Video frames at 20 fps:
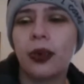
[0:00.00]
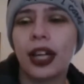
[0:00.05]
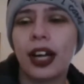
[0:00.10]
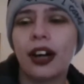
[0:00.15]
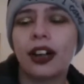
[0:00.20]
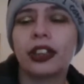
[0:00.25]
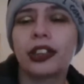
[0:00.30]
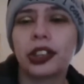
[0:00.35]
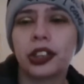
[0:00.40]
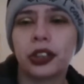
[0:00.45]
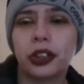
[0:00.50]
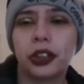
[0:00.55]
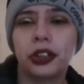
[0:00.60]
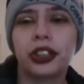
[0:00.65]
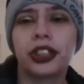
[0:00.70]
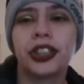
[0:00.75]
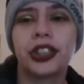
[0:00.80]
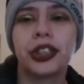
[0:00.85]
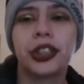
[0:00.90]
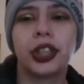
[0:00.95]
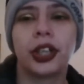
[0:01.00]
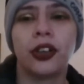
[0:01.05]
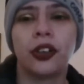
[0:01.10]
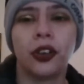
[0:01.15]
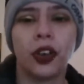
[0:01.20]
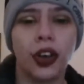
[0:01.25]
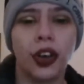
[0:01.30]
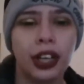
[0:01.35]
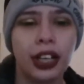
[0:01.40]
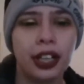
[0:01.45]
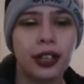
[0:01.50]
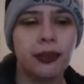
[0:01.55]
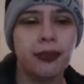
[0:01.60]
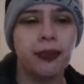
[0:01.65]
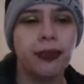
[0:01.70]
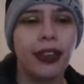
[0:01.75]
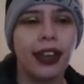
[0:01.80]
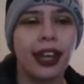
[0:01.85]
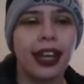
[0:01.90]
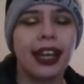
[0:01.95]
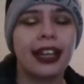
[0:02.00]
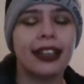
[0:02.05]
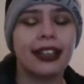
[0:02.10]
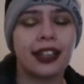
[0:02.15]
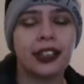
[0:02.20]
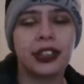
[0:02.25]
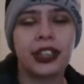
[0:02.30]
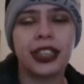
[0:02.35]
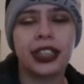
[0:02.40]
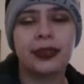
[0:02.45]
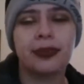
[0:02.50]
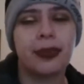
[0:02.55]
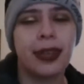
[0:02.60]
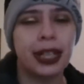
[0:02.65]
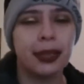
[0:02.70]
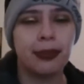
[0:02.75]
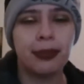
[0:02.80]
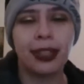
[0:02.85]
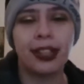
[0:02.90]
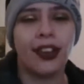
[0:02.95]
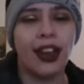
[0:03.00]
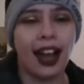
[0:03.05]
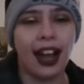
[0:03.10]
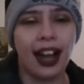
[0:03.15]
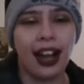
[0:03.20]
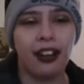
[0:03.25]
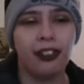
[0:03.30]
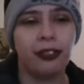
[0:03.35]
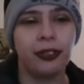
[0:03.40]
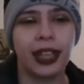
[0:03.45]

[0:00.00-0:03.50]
we all turned to look," and that just made me laugh